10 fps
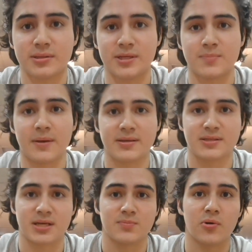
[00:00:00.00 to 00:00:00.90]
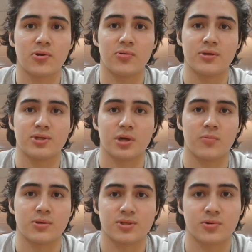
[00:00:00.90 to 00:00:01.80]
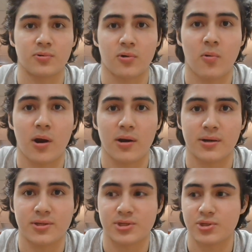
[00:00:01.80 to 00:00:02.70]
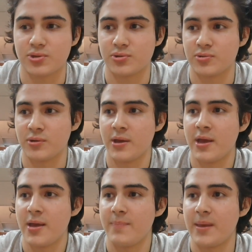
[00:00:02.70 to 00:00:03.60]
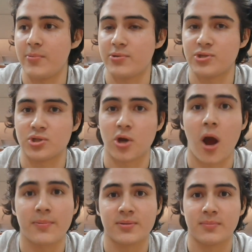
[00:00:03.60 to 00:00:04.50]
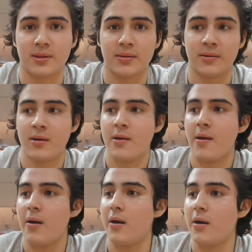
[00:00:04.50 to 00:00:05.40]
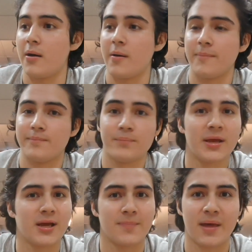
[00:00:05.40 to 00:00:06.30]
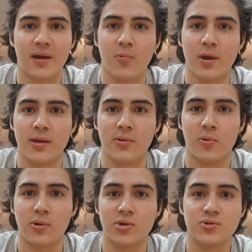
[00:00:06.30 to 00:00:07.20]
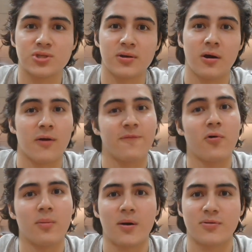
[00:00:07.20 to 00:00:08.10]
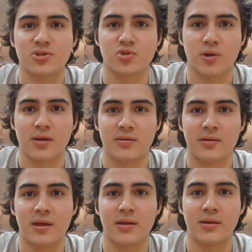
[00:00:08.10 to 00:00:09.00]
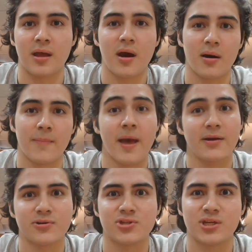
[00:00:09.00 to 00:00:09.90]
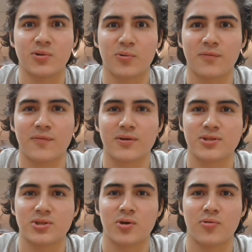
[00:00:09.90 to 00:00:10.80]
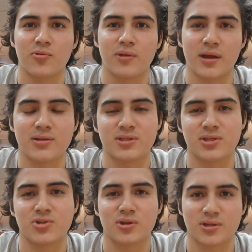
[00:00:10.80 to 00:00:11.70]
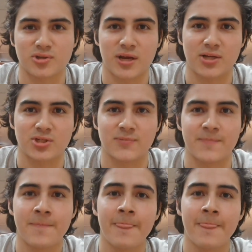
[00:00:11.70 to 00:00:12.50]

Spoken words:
These big in size motor units are what's going to require us to be able to optimally pick up that weight or use our full amount of strength and energy in order for us to go through that concentric contraction,